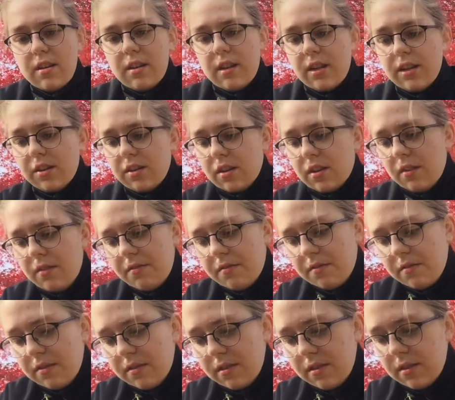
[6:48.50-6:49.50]
That's off.
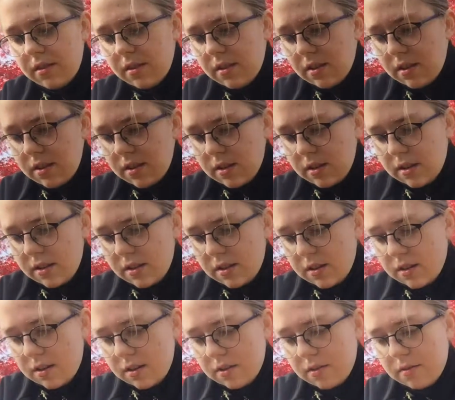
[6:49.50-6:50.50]

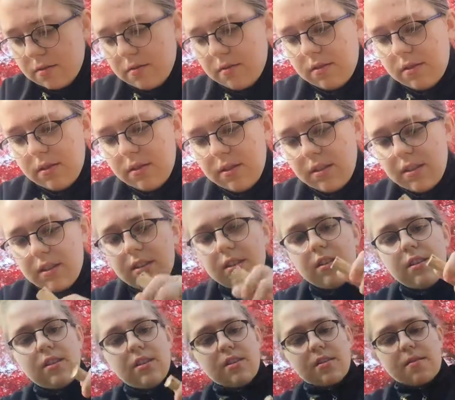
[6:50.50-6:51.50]
So
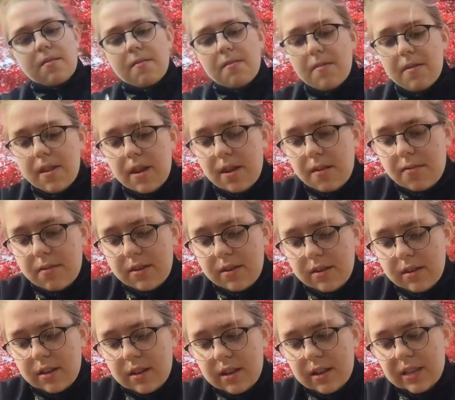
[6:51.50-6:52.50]
now I
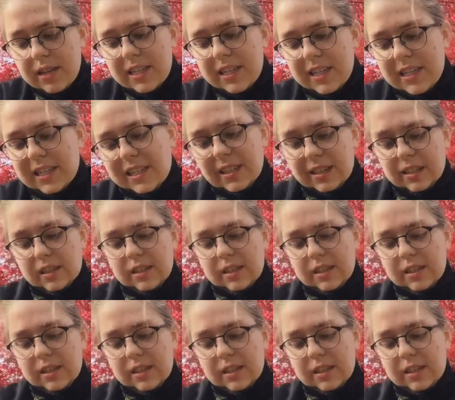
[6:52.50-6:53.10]
just kind of gotta